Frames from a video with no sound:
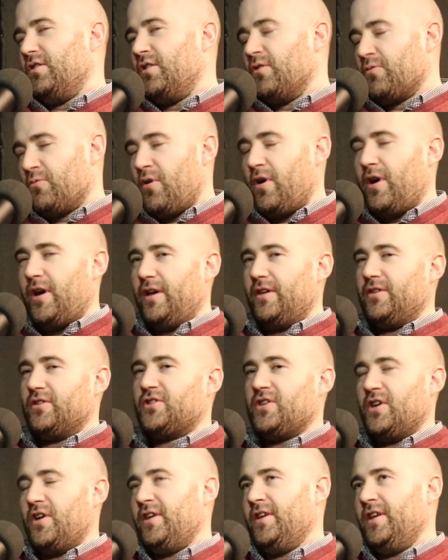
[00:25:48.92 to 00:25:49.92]
You're right.
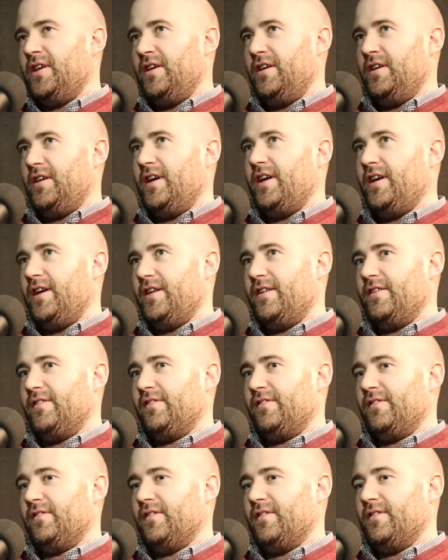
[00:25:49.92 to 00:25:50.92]
Journey
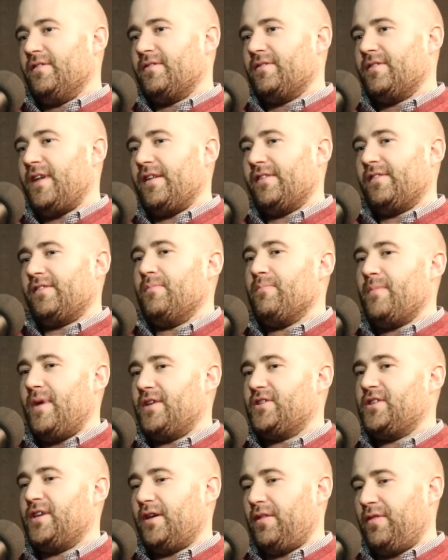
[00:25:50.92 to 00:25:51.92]
is that's the
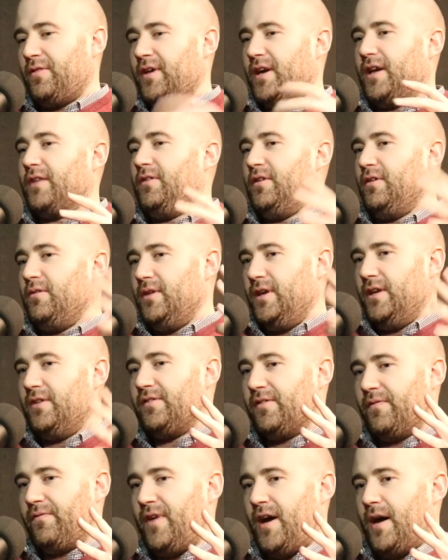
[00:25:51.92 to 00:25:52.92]
magic thing that you need
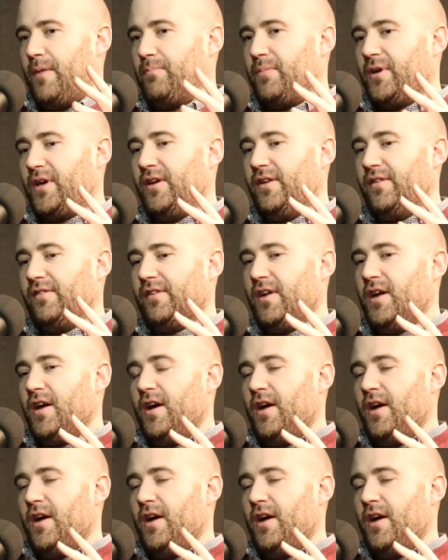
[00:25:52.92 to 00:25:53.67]
as a fan because